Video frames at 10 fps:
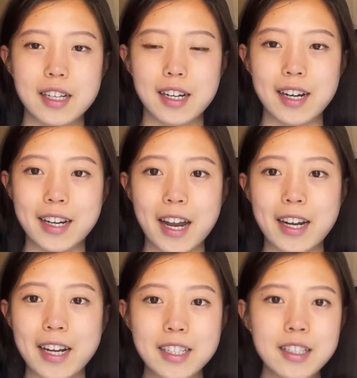Again,
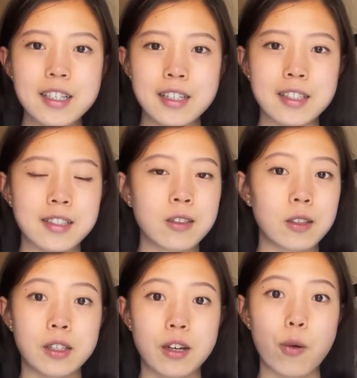I didn't
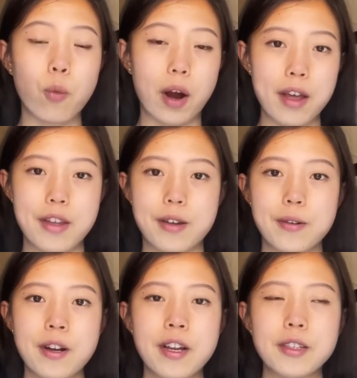necessarily know why though.
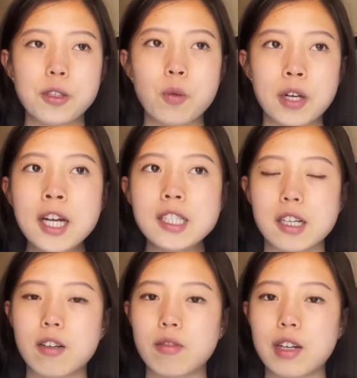So what I
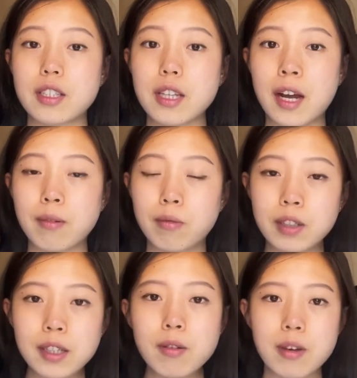did was I
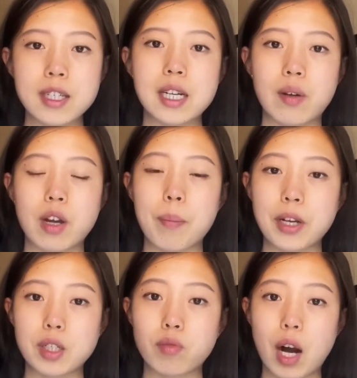really went down a
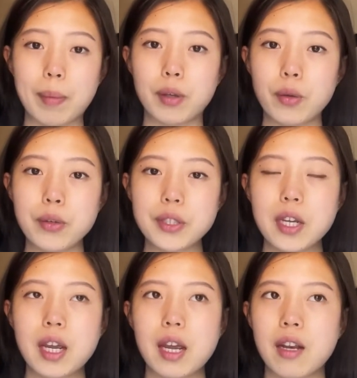bunch of rabbit holes
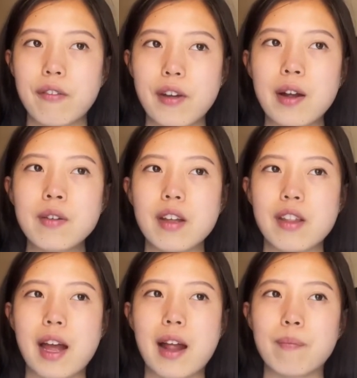and I found
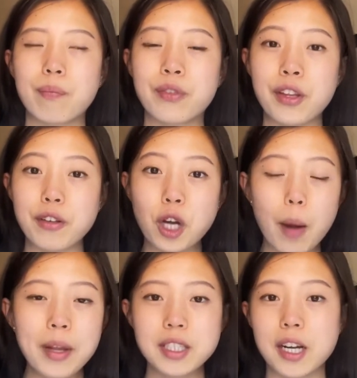that the
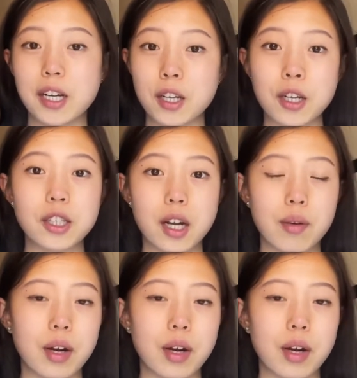topics that I could go